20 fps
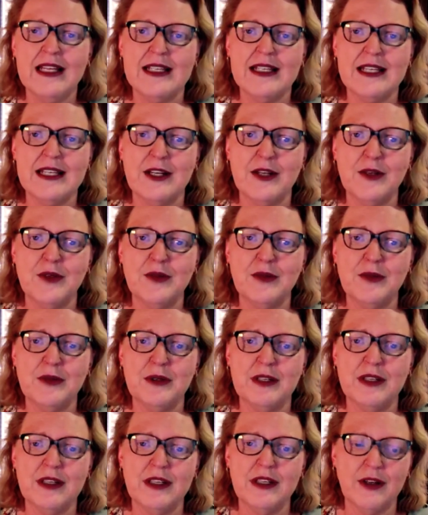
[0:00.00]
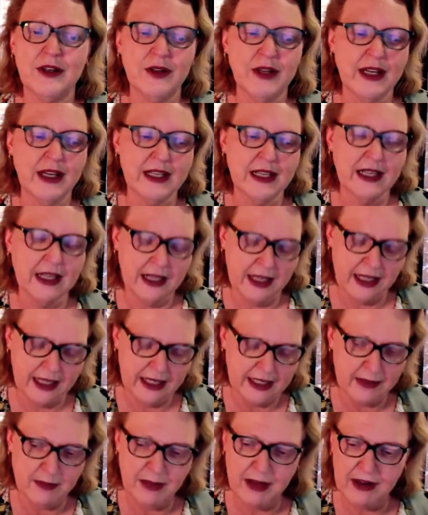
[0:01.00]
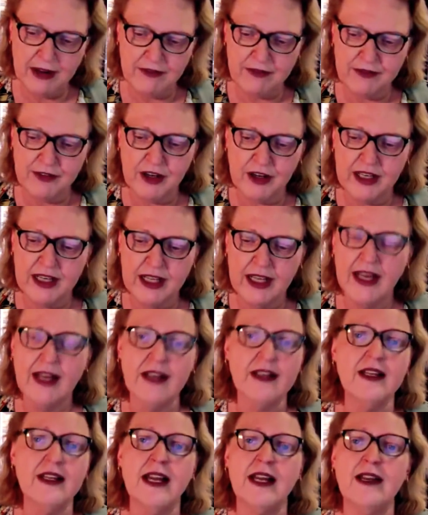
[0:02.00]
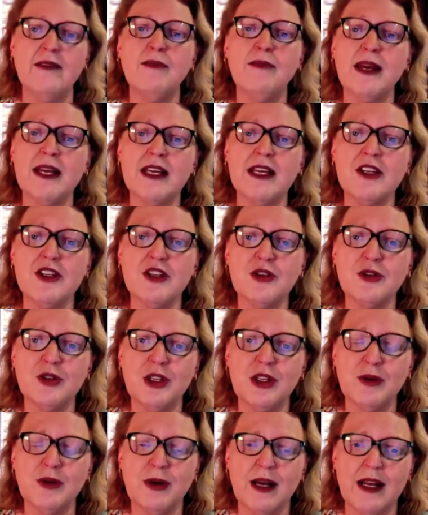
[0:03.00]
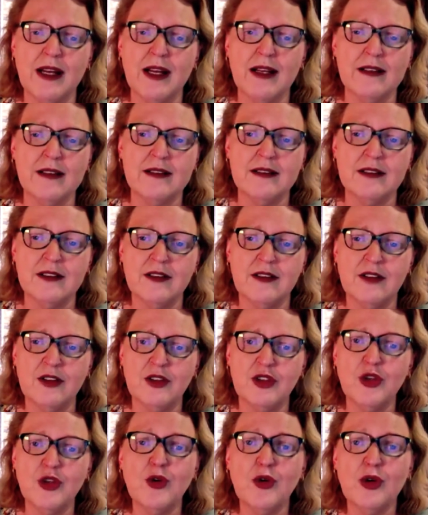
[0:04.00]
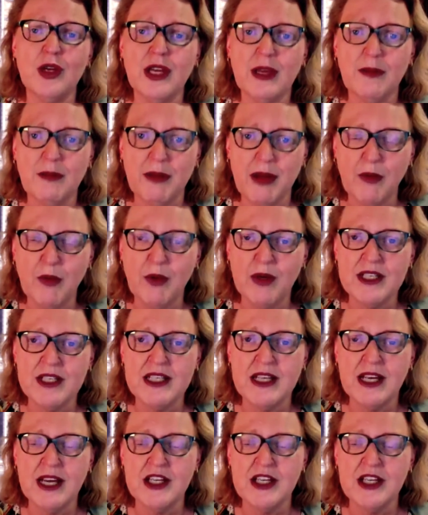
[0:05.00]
So, you know, it is about finding out and making sure that you are talking about what is the